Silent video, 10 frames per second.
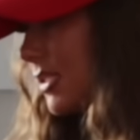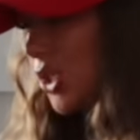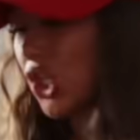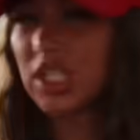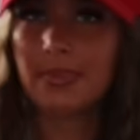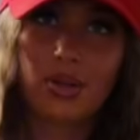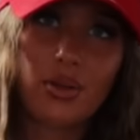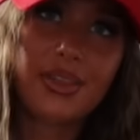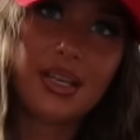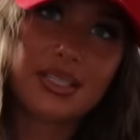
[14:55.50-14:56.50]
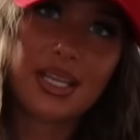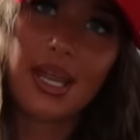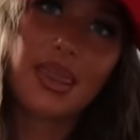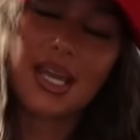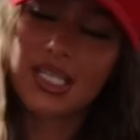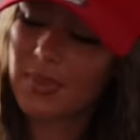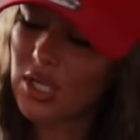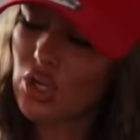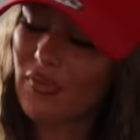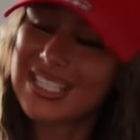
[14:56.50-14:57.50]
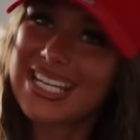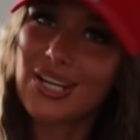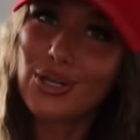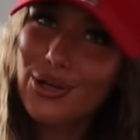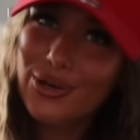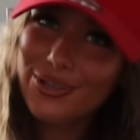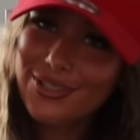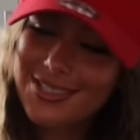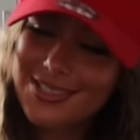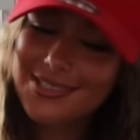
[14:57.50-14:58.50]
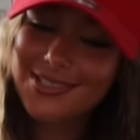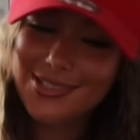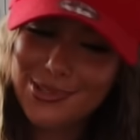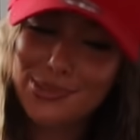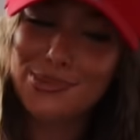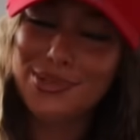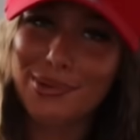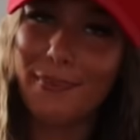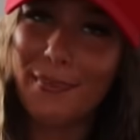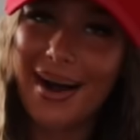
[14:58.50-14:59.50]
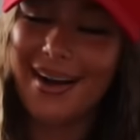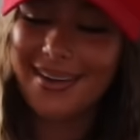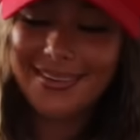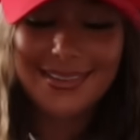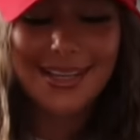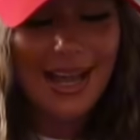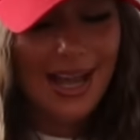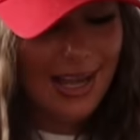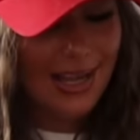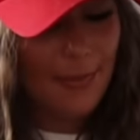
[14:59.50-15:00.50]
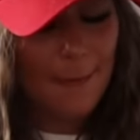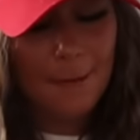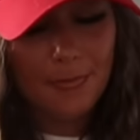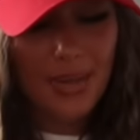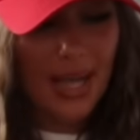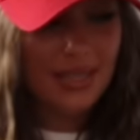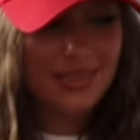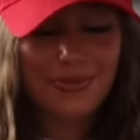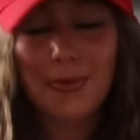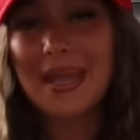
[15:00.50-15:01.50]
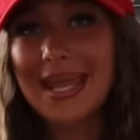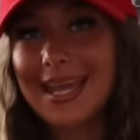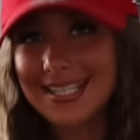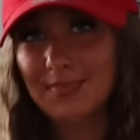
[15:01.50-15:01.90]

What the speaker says: such a typical thing saying this because obviously looks do sort of matter. But for me it is